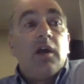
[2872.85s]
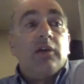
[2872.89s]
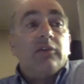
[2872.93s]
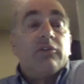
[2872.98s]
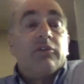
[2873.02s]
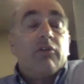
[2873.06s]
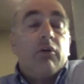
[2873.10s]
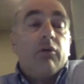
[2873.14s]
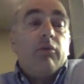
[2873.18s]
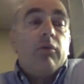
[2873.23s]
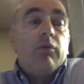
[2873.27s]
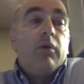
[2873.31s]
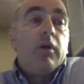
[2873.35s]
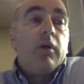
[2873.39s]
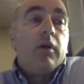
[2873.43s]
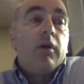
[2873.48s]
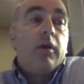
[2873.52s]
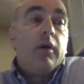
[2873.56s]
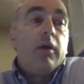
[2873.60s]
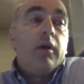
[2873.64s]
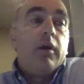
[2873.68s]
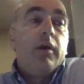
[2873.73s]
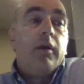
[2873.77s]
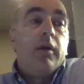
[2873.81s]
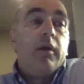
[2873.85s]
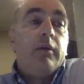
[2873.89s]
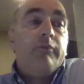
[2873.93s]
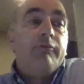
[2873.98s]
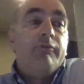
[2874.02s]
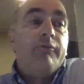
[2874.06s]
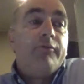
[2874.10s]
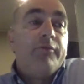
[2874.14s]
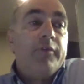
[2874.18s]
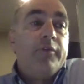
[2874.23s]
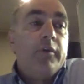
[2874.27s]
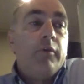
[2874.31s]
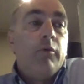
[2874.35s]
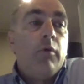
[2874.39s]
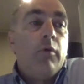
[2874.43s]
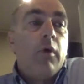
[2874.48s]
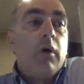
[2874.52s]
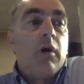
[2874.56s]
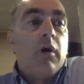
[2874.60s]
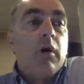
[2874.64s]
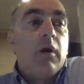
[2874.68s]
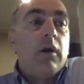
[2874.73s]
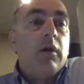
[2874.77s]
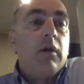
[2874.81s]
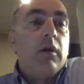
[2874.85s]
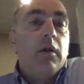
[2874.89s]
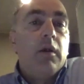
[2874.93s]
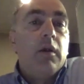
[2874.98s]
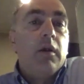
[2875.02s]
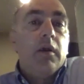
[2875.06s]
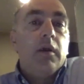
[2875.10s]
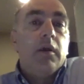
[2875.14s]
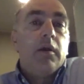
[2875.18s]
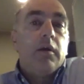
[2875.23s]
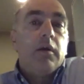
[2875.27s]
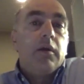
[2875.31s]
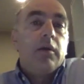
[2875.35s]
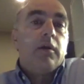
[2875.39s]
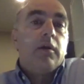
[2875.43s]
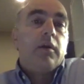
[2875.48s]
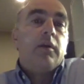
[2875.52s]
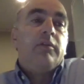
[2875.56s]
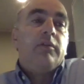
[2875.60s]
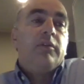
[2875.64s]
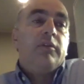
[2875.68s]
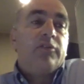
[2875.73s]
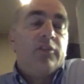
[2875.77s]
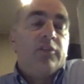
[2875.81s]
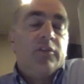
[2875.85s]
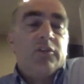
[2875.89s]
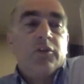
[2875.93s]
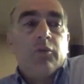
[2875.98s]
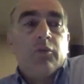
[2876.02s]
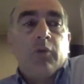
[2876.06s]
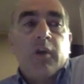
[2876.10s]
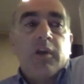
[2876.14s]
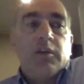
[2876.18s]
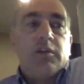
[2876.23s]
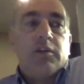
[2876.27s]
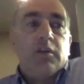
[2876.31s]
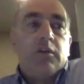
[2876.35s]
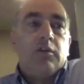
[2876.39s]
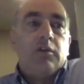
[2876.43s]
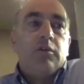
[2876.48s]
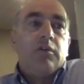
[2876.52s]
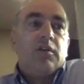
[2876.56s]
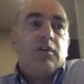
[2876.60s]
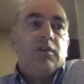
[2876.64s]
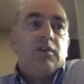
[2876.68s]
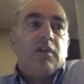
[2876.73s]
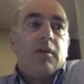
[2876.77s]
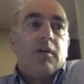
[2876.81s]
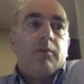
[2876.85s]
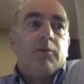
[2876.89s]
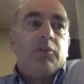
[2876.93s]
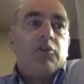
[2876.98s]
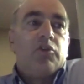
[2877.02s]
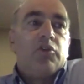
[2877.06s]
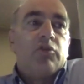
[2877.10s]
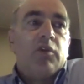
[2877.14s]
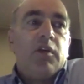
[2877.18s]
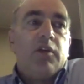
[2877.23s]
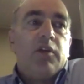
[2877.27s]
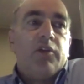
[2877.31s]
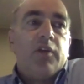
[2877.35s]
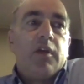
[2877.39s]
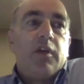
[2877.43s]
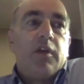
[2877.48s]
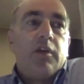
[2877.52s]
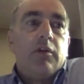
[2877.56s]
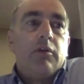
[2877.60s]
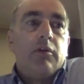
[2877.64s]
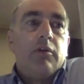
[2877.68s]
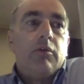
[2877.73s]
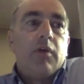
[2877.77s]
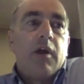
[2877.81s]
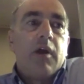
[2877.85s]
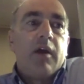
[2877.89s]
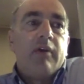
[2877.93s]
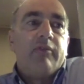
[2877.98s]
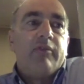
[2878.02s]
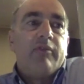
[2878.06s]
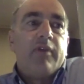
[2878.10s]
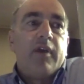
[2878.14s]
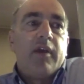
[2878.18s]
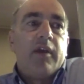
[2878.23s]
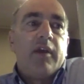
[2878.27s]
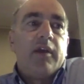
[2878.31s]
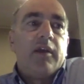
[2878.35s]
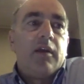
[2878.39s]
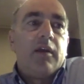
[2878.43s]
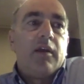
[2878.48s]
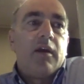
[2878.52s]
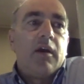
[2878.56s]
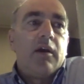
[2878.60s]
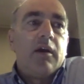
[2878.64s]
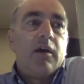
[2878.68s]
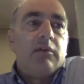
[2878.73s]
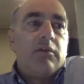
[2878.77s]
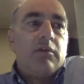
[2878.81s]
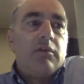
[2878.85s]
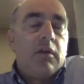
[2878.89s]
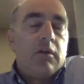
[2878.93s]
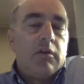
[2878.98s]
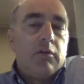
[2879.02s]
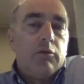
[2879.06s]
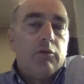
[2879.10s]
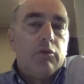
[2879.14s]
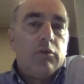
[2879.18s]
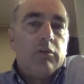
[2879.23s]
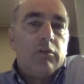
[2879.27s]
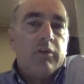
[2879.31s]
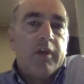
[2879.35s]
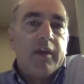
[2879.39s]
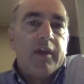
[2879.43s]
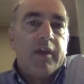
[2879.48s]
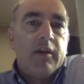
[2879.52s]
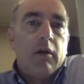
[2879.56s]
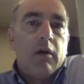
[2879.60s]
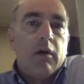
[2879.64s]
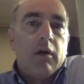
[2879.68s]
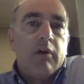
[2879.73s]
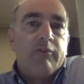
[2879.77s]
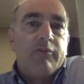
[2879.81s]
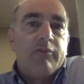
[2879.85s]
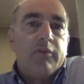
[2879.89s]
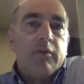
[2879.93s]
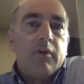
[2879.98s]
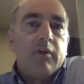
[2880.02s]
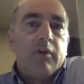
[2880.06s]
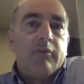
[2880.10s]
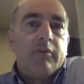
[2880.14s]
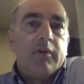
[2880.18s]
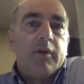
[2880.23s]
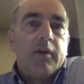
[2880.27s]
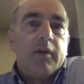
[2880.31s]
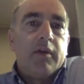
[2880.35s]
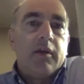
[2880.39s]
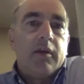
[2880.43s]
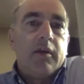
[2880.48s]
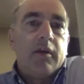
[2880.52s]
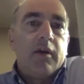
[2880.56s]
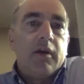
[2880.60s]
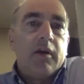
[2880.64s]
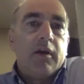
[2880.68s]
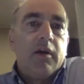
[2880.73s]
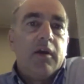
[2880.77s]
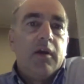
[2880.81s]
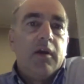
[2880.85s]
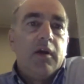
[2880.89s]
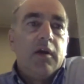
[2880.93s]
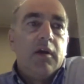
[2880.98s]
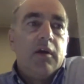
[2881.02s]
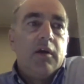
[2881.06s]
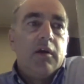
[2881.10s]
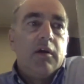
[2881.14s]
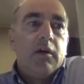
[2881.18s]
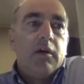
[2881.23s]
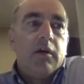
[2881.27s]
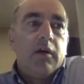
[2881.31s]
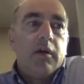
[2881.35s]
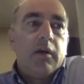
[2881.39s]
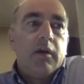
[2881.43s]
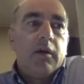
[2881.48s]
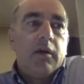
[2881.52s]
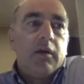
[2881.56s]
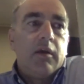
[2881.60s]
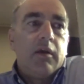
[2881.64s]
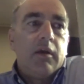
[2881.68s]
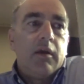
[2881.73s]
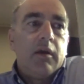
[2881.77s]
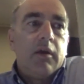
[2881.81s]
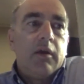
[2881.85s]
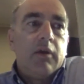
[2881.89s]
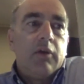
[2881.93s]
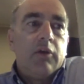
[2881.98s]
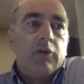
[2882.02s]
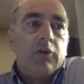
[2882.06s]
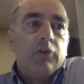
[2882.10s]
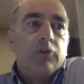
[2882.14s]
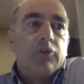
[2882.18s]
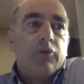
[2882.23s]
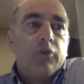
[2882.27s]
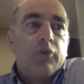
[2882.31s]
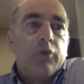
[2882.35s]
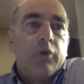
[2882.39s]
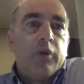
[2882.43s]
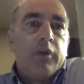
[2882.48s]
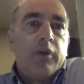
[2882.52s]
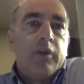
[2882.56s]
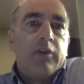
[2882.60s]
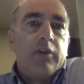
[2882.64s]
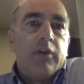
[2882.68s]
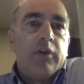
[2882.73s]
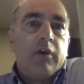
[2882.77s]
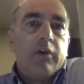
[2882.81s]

So if you are in this situation, you can demonstrate that you have you were laid off, you have a good story to tell